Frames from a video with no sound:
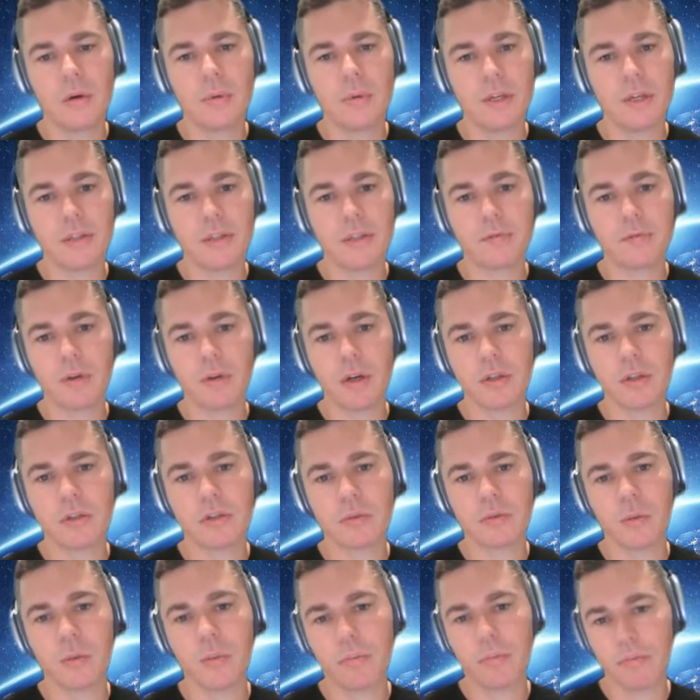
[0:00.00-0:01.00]
uh, raising
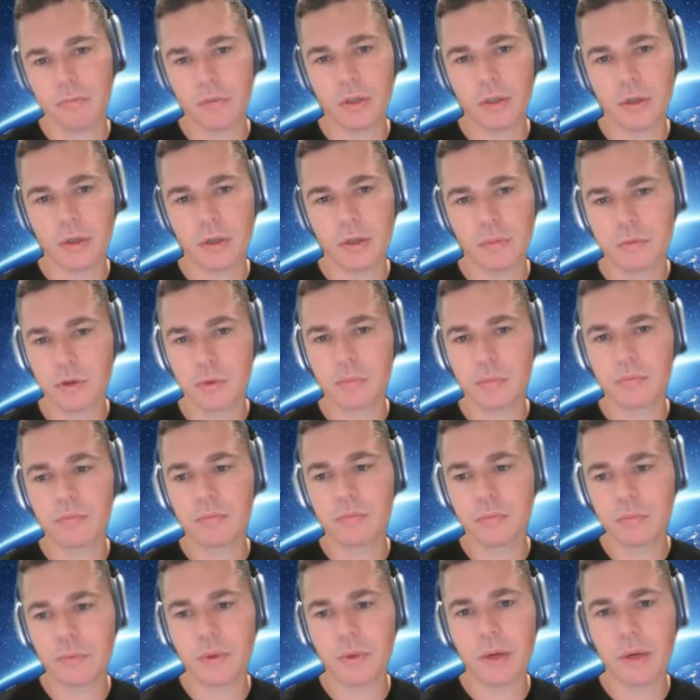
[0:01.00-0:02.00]
funds. you know,
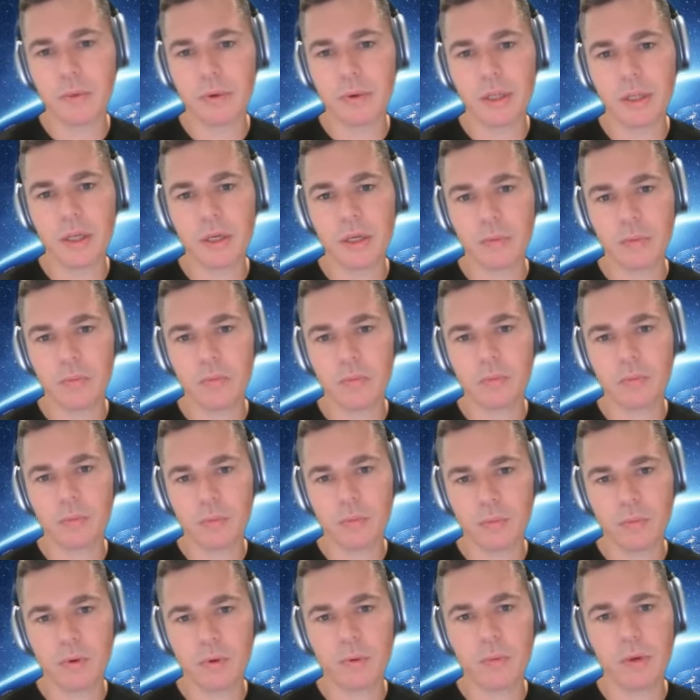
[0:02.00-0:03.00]
so we really
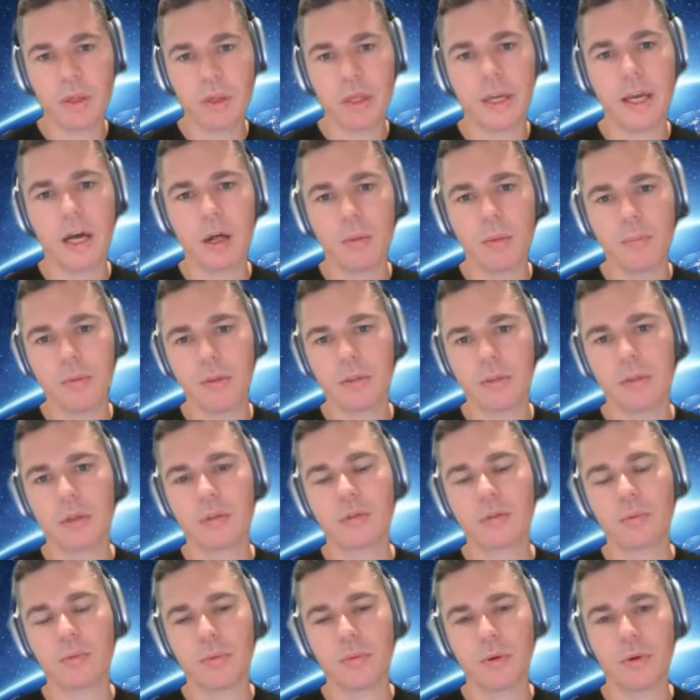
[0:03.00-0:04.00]
we really help
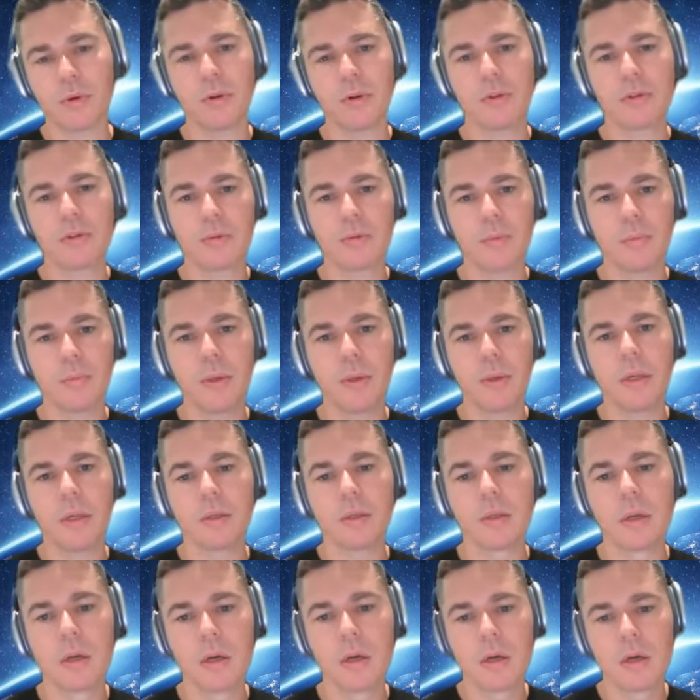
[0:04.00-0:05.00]
these entrepreneurs to
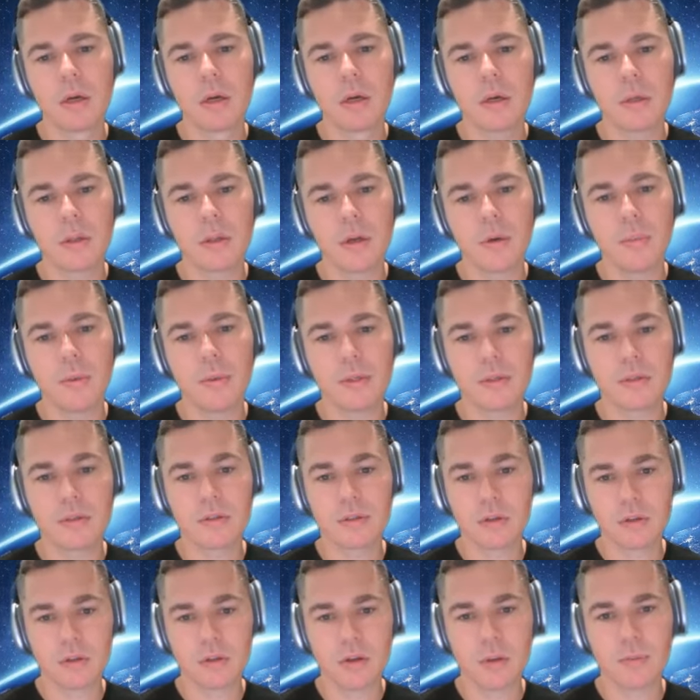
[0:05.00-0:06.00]
build their
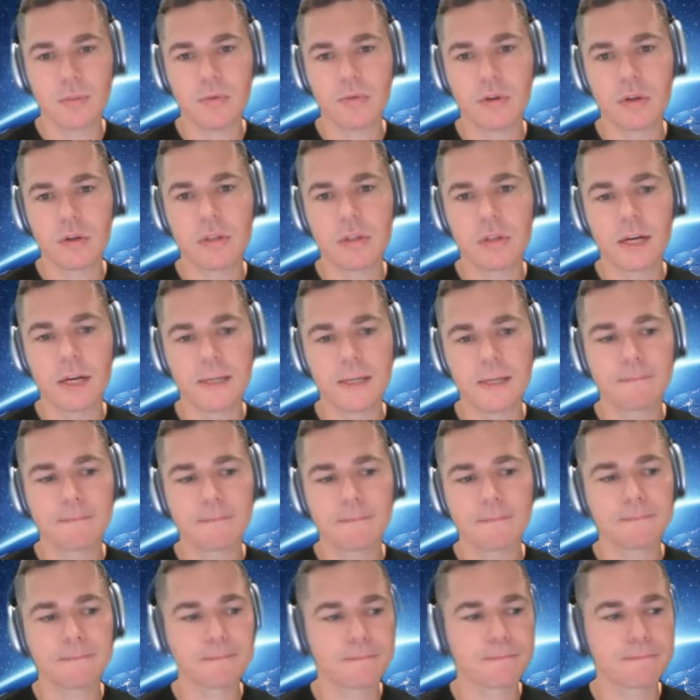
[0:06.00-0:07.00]
business on top of our stack.